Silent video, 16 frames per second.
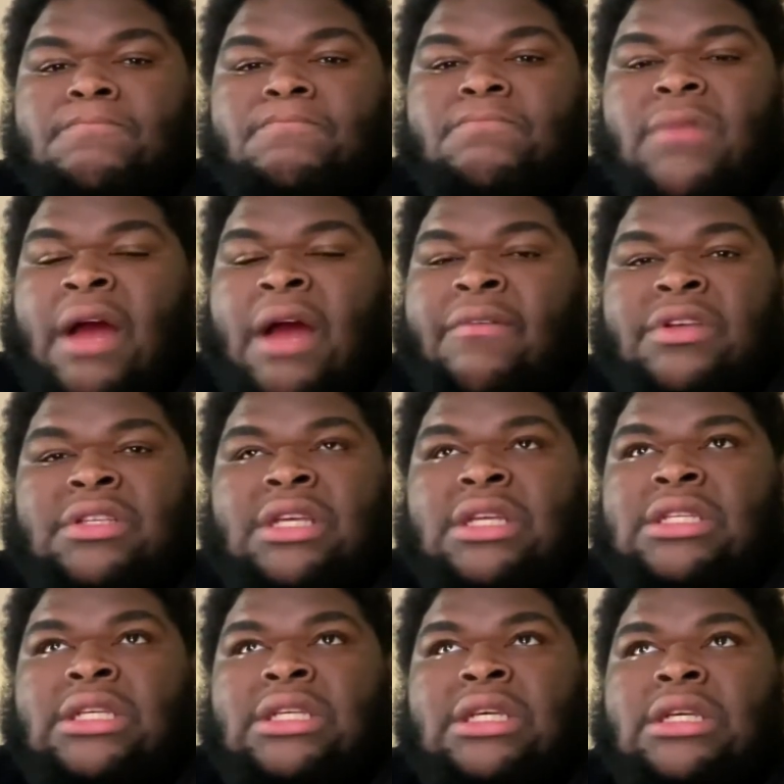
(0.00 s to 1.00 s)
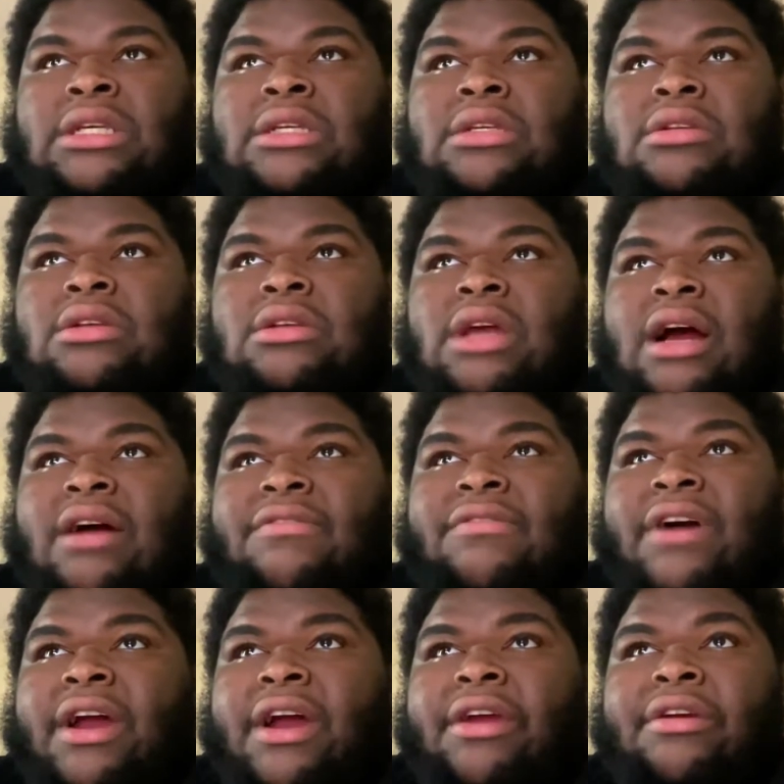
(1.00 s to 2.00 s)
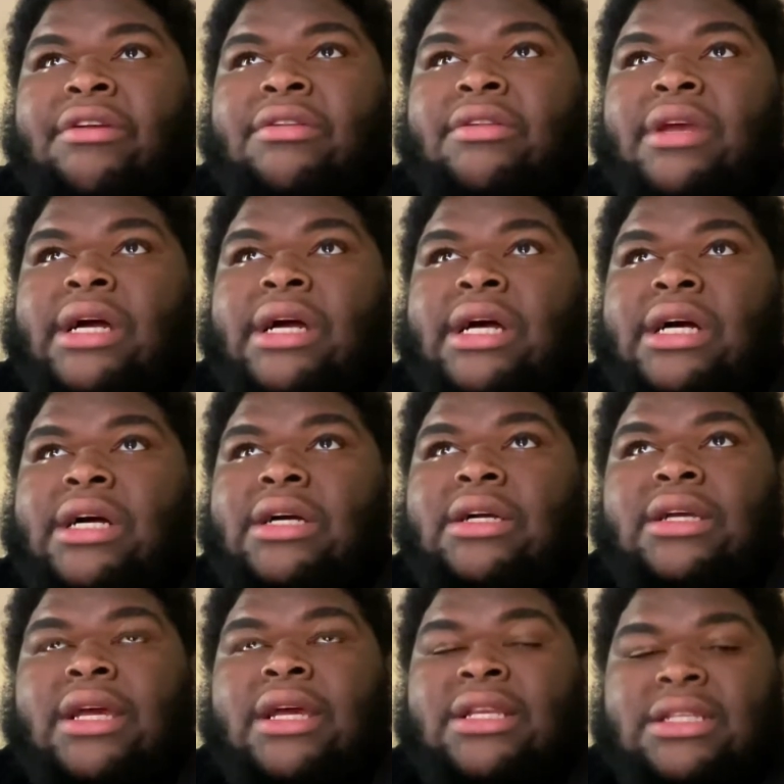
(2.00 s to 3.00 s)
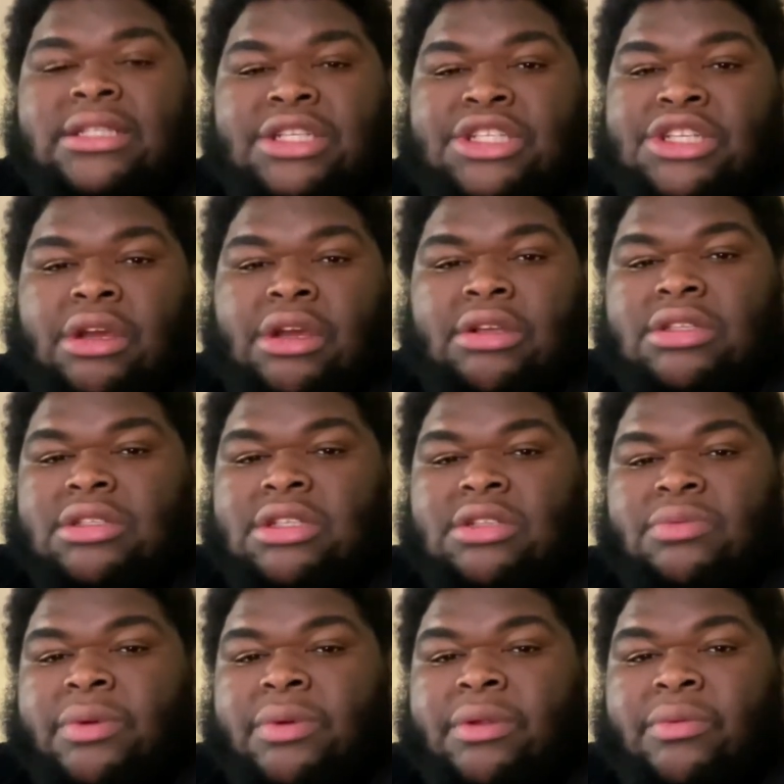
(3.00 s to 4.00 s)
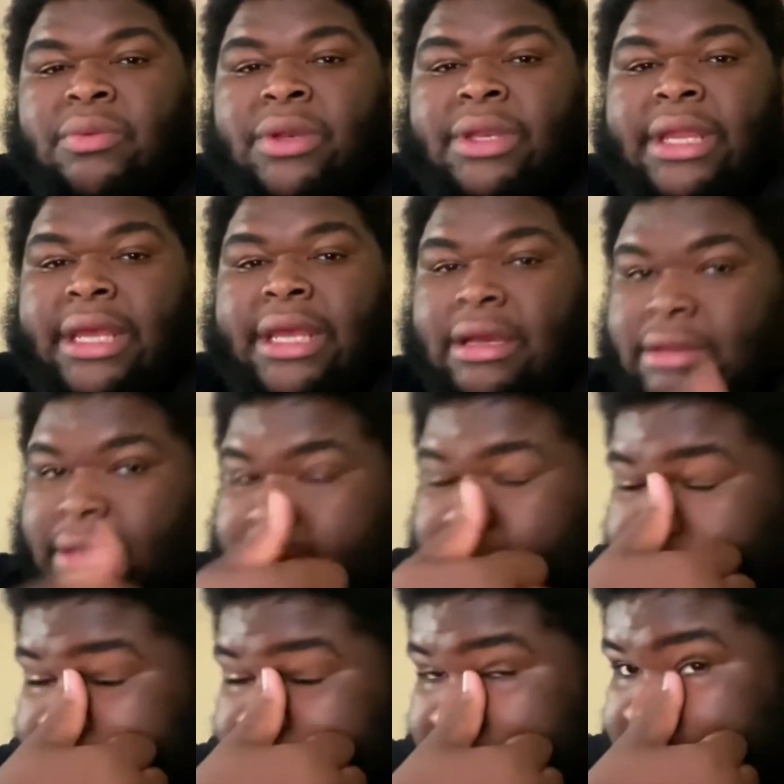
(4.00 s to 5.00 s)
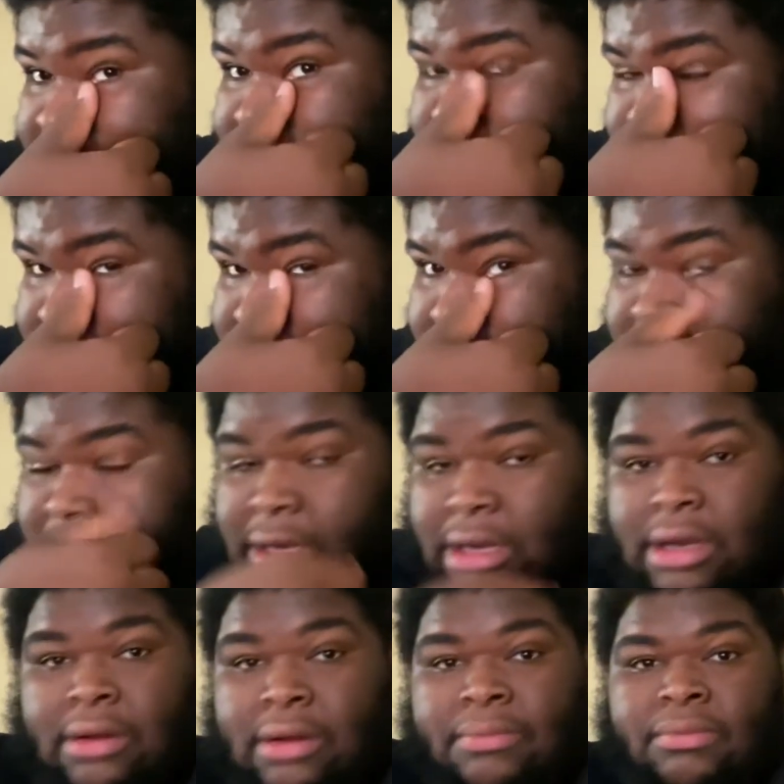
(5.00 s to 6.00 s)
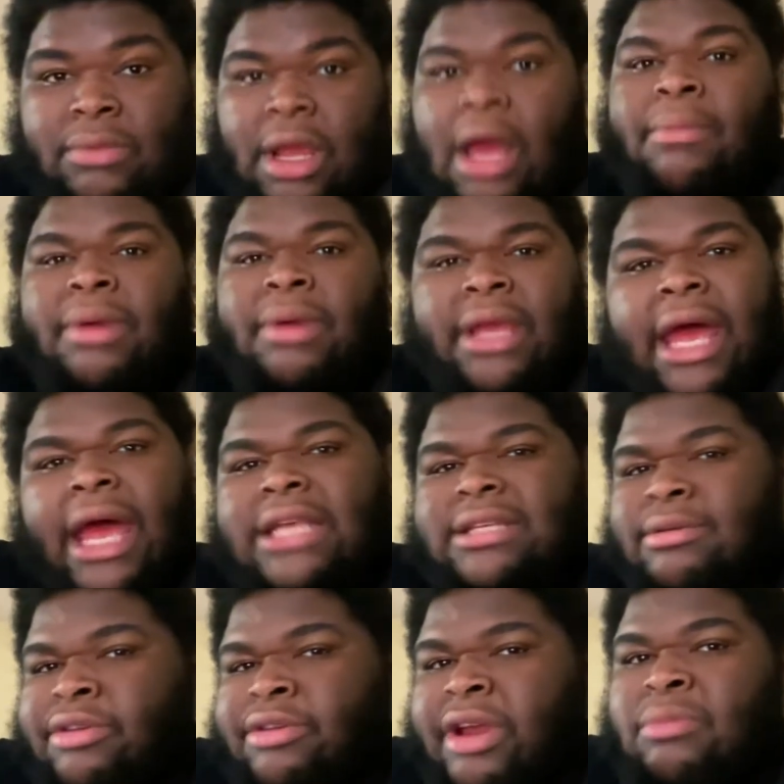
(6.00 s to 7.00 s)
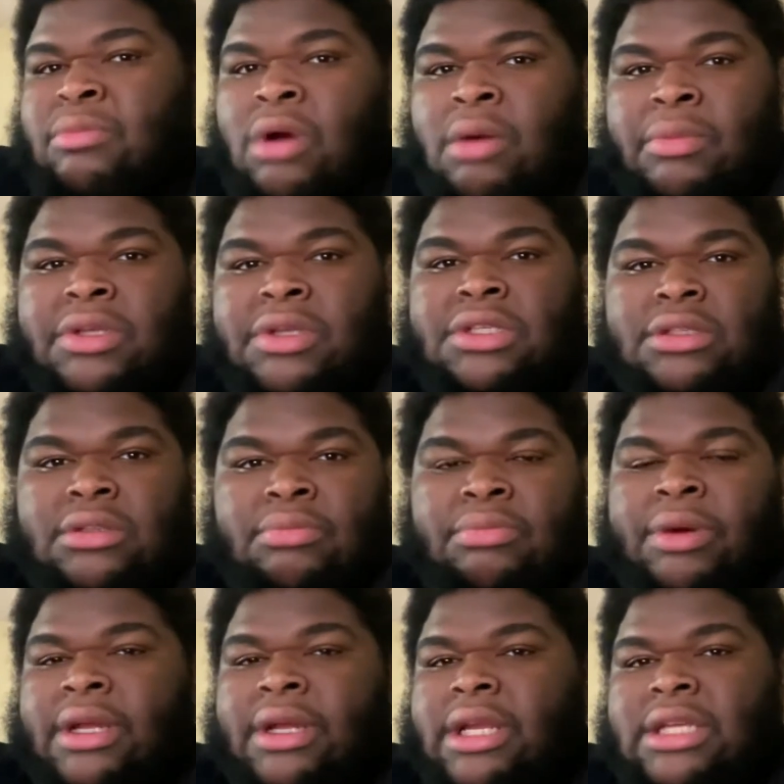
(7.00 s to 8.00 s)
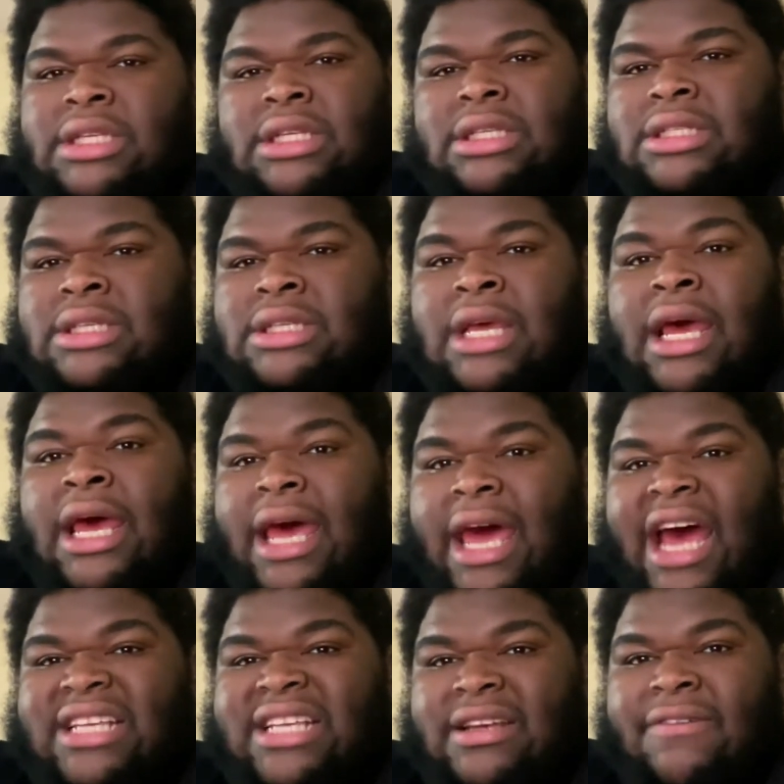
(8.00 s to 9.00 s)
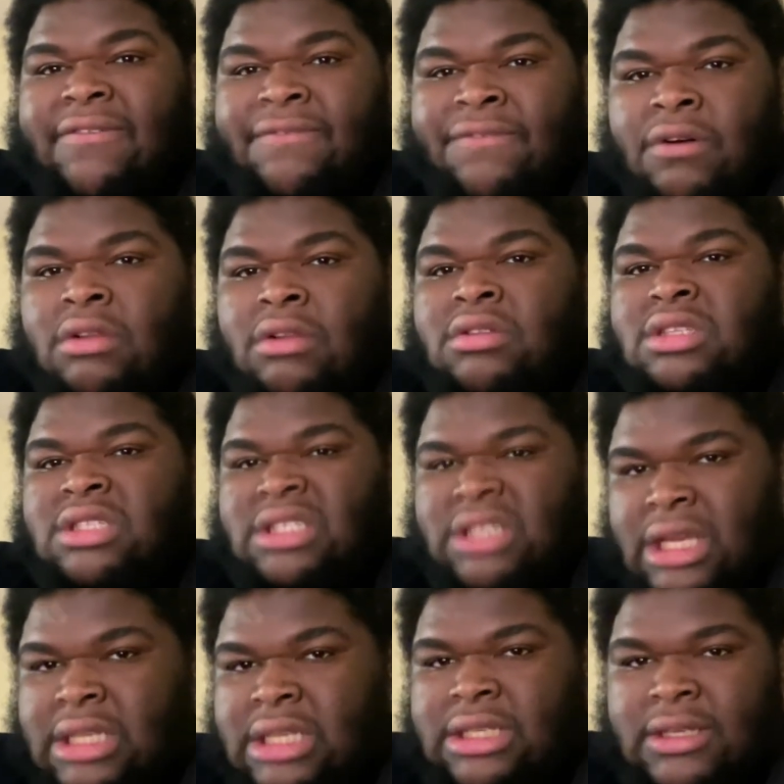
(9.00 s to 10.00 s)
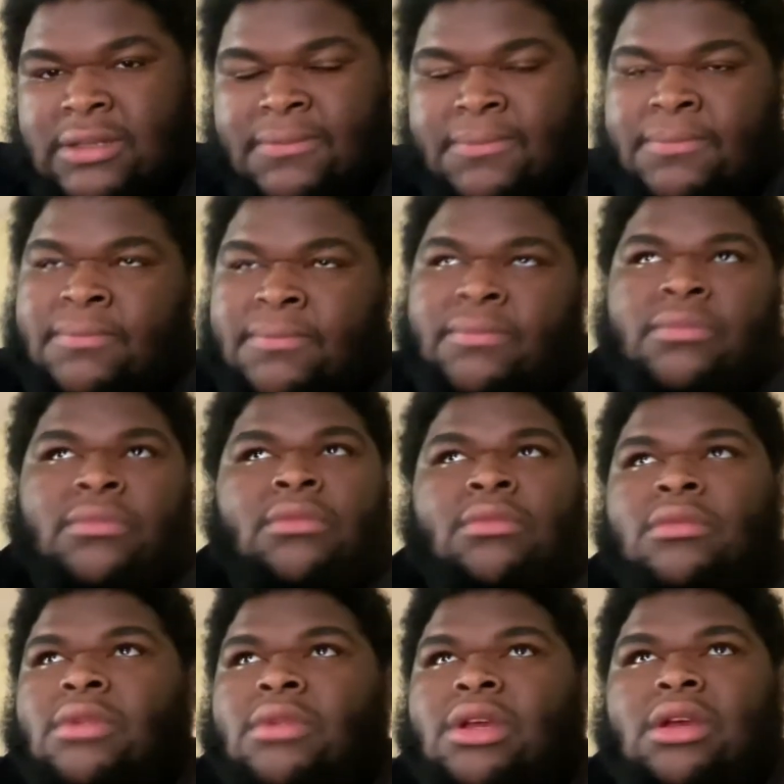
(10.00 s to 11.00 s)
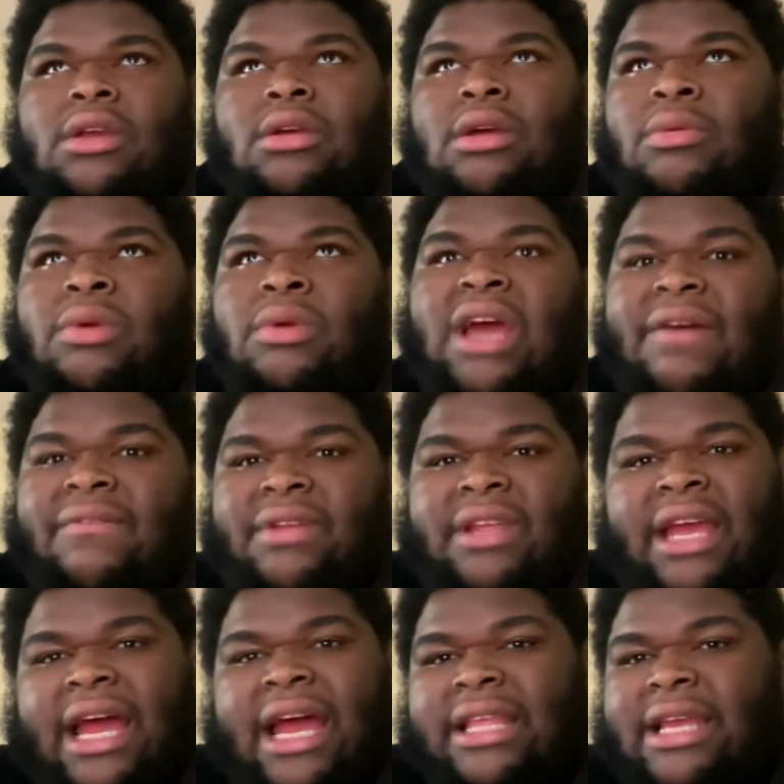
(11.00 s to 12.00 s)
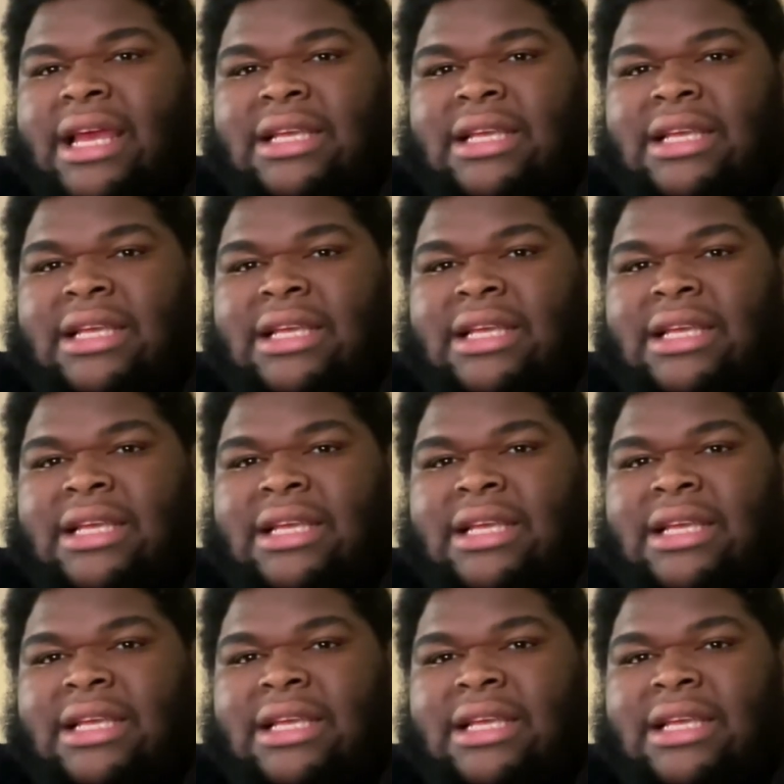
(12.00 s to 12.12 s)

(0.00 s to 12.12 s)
Ever since he got fired, the show just went downhill. I mean, it has some great moments, but it just, as a full season, we haven't had that